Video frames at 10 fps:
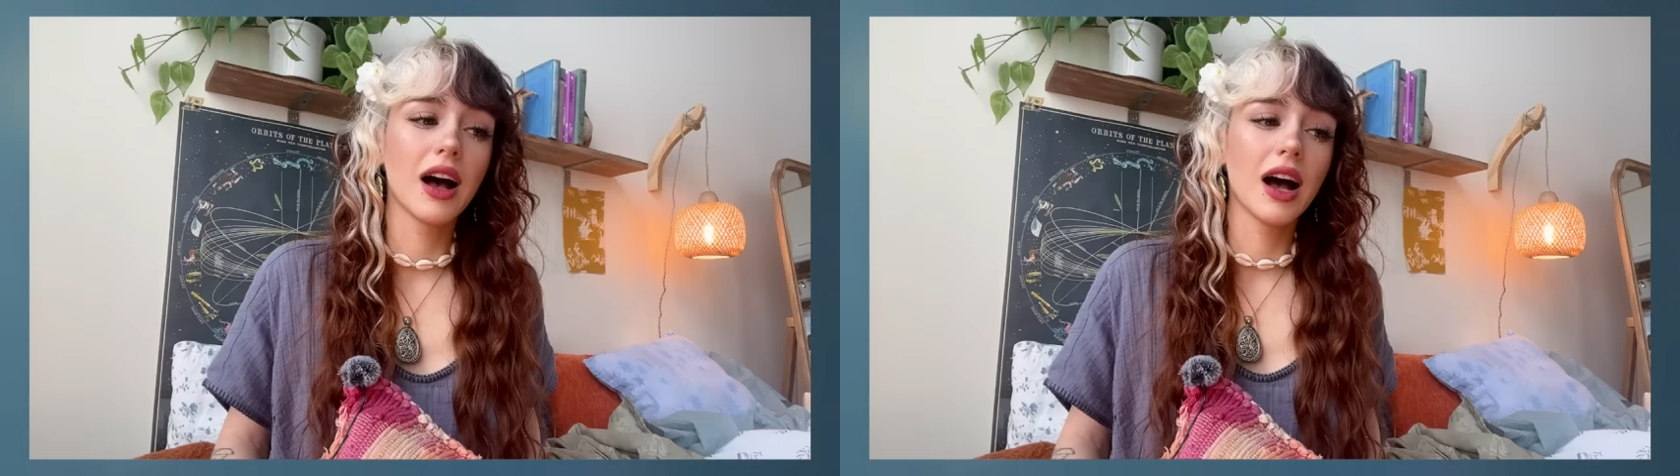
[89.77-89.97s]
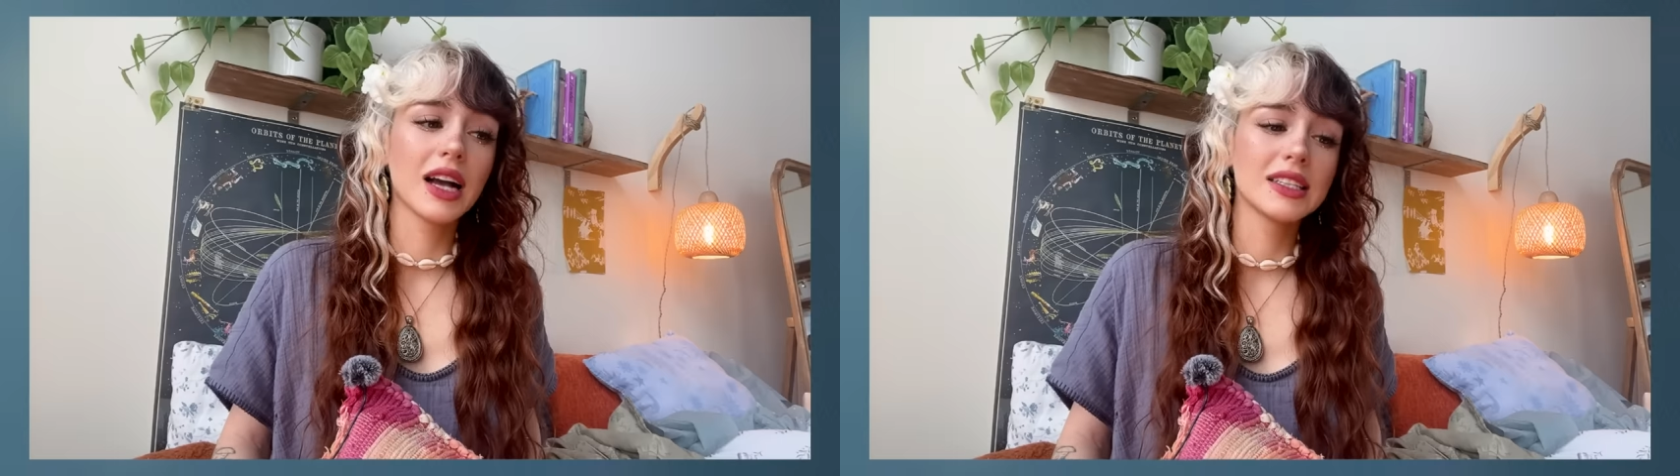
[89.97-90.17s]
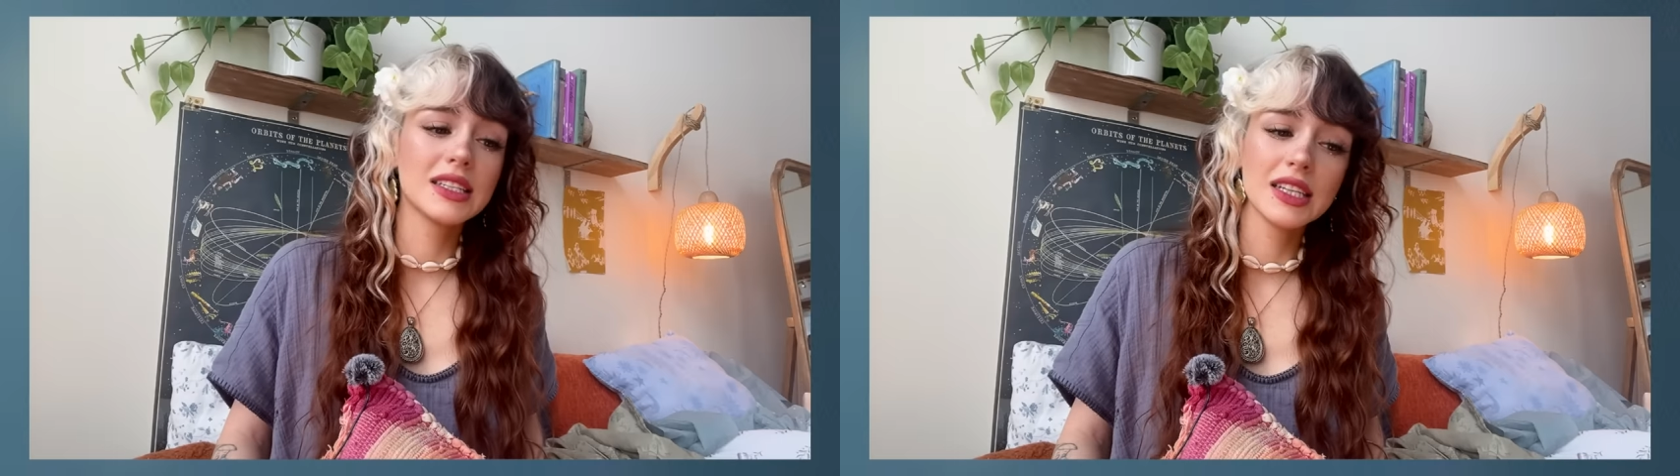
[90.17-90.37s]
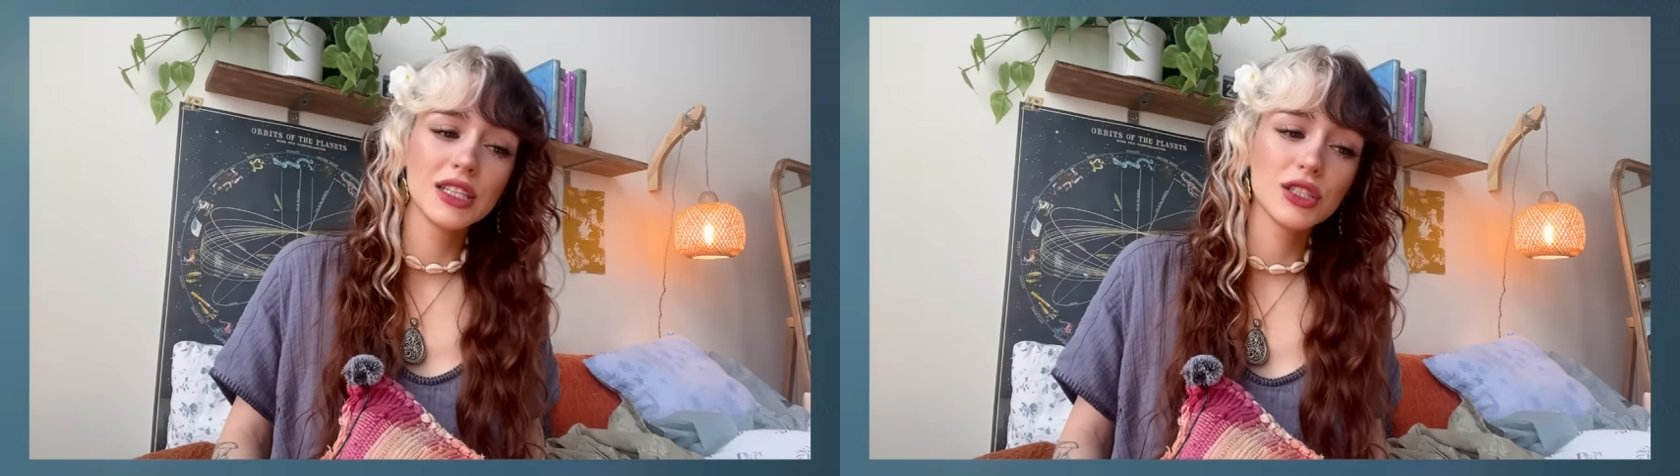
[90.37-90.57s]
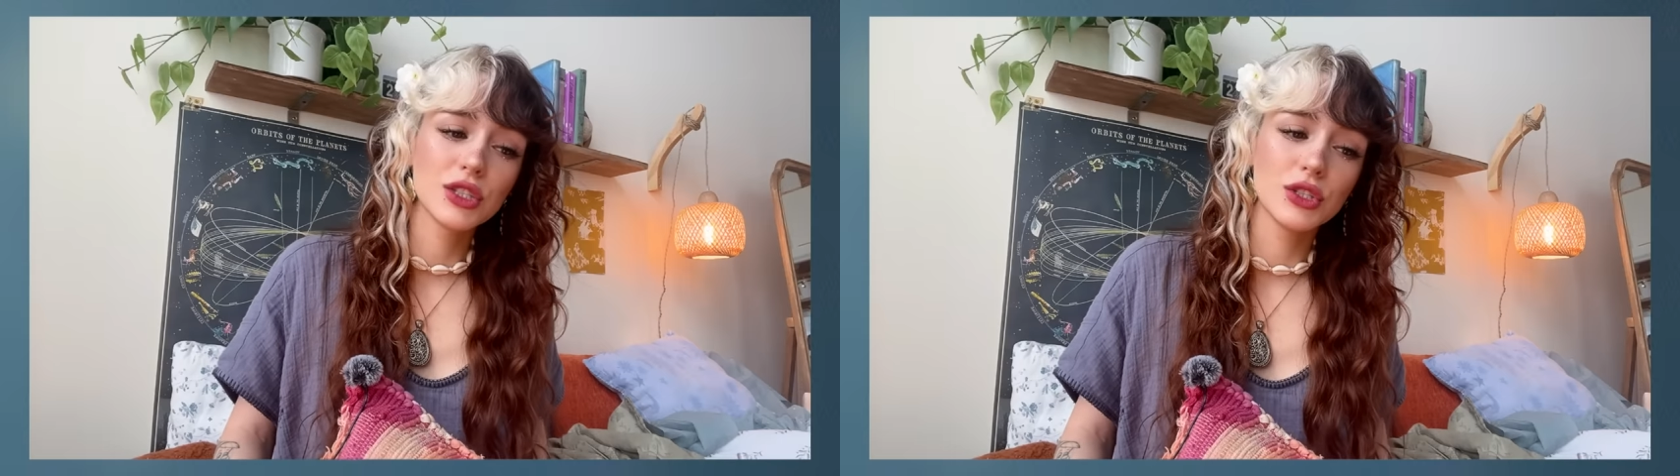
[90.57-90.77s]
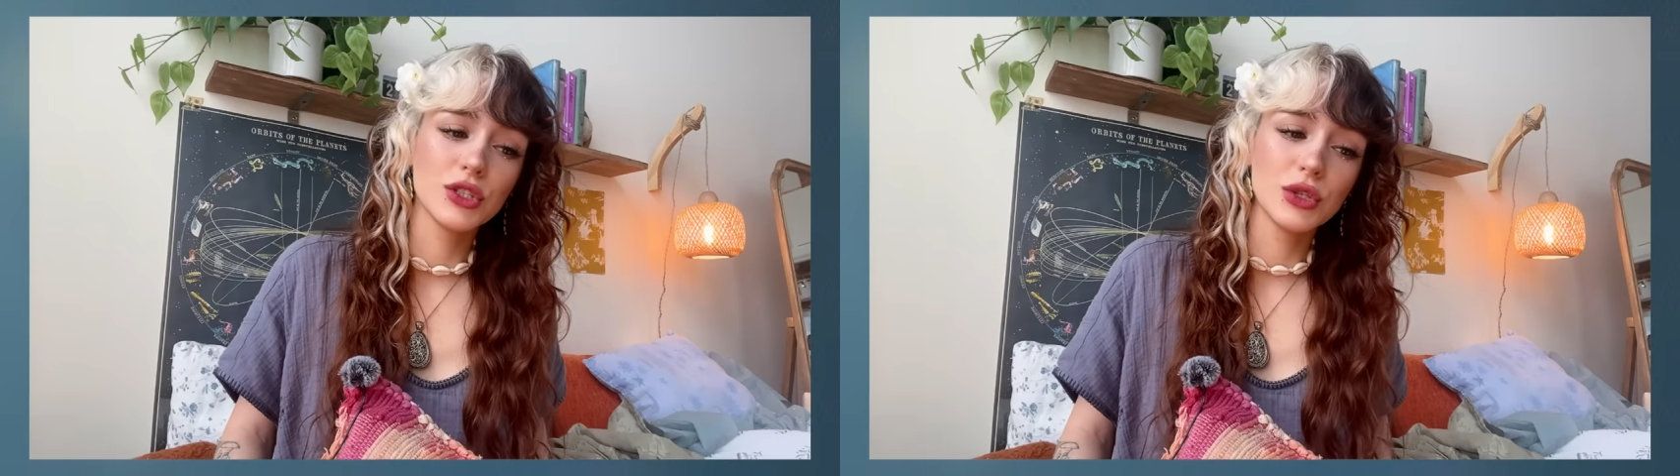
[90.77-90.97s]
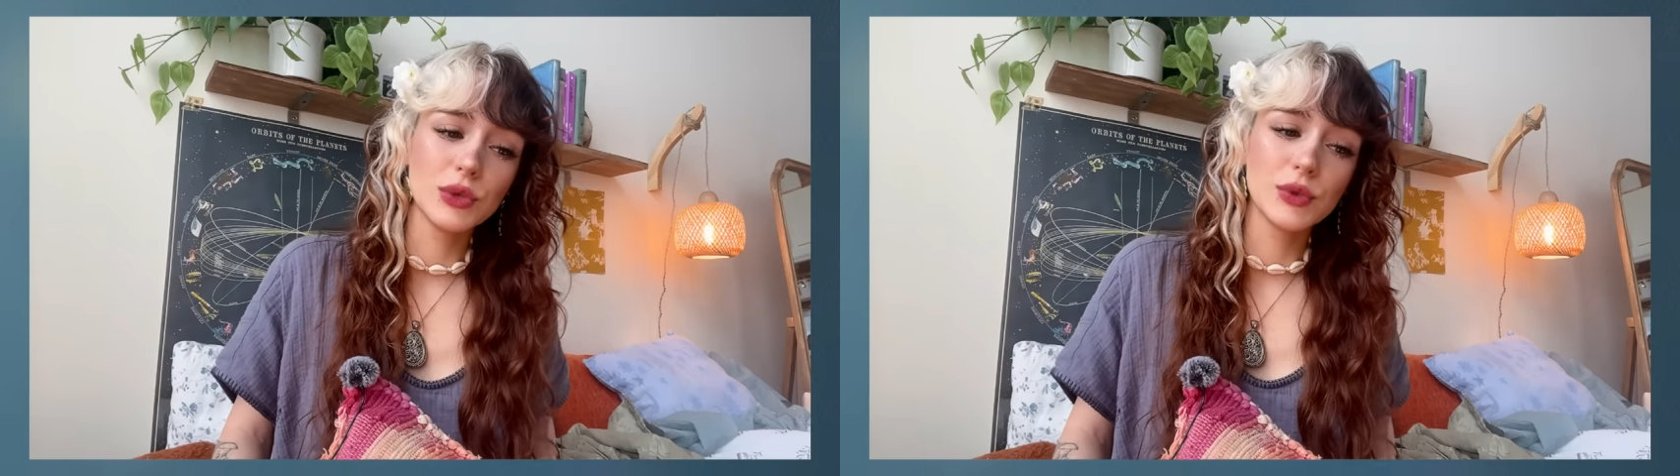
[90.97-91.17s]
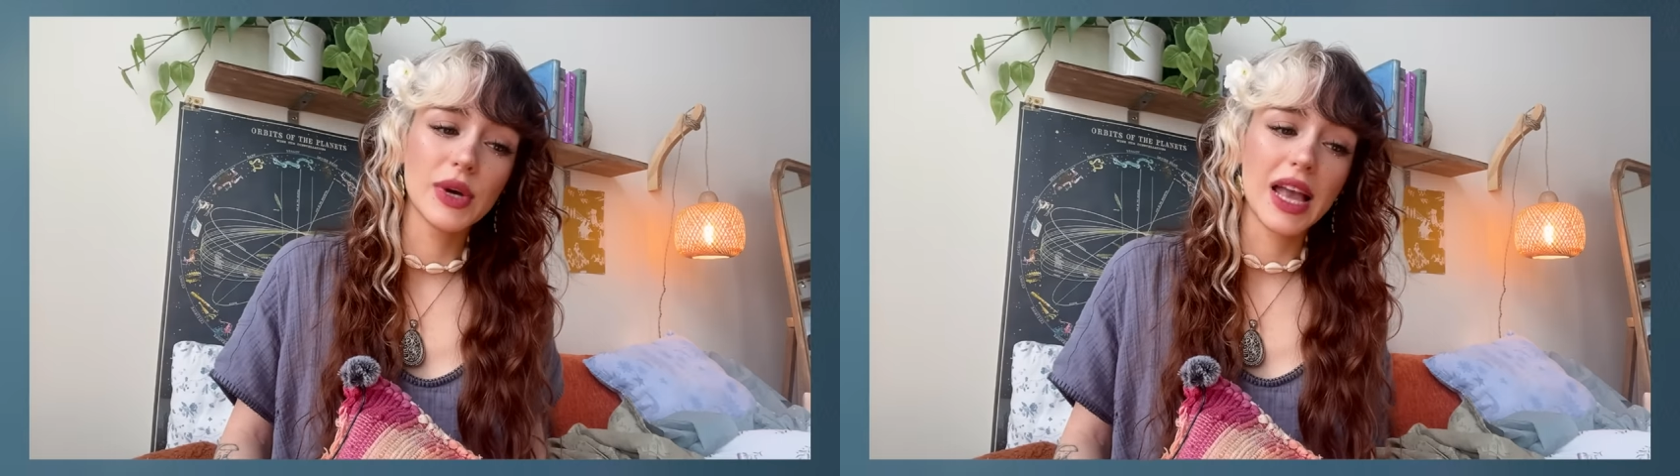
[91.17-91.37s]
I didn't
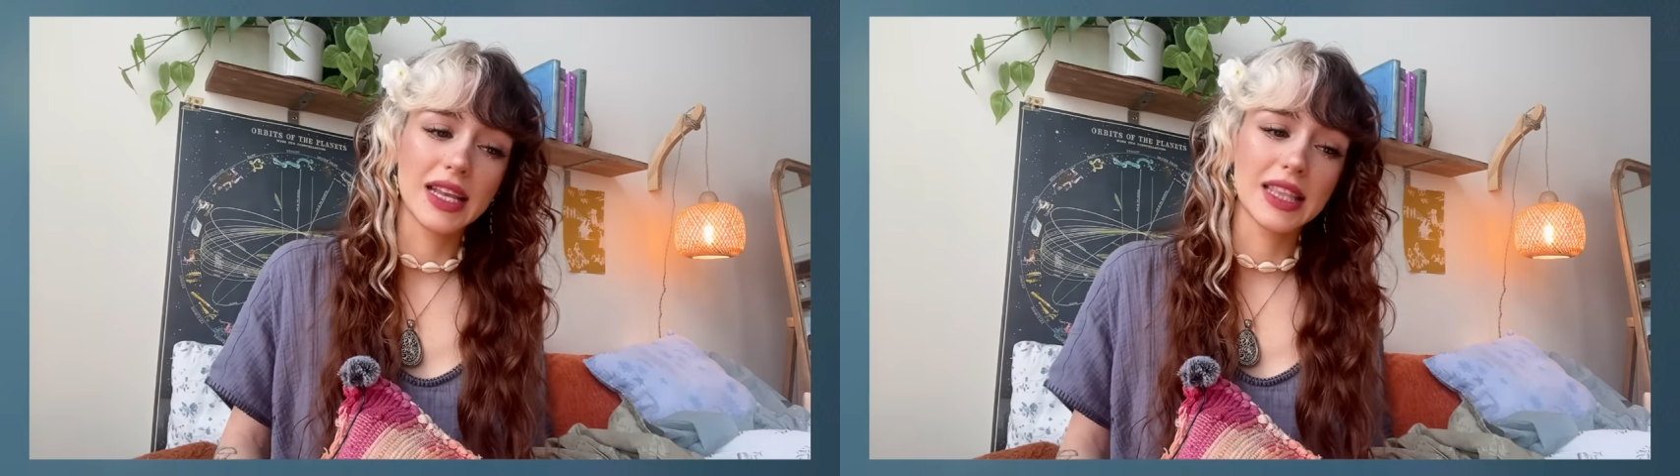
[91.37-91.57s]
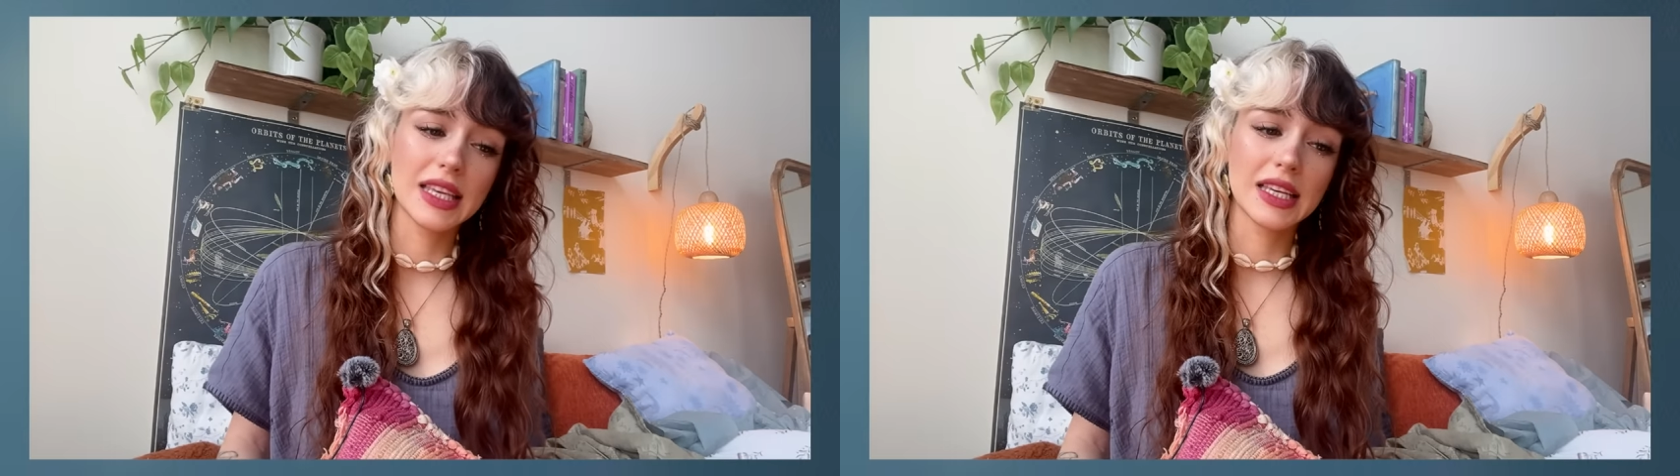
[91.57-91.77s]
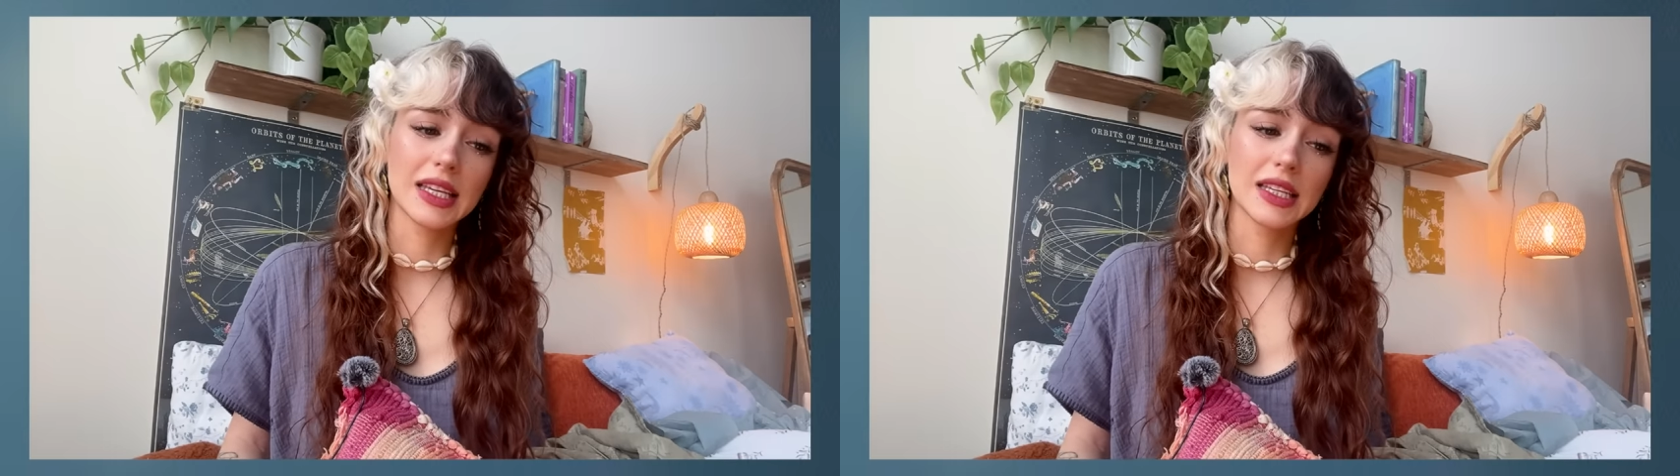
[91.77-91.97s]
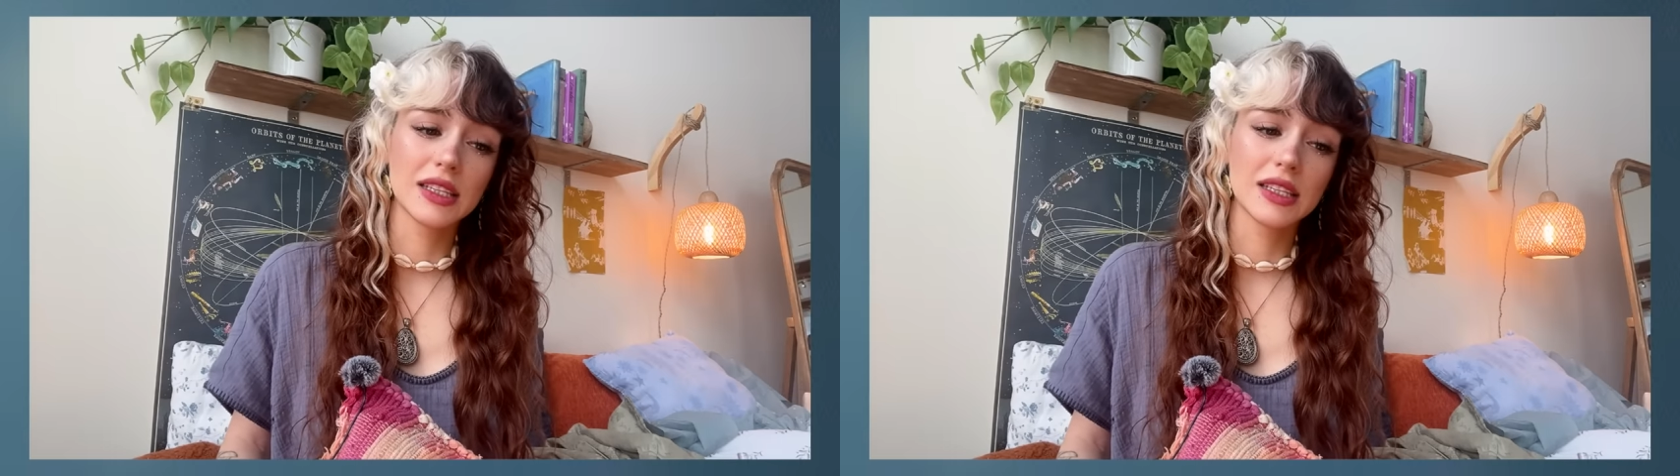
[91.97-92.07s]
do anything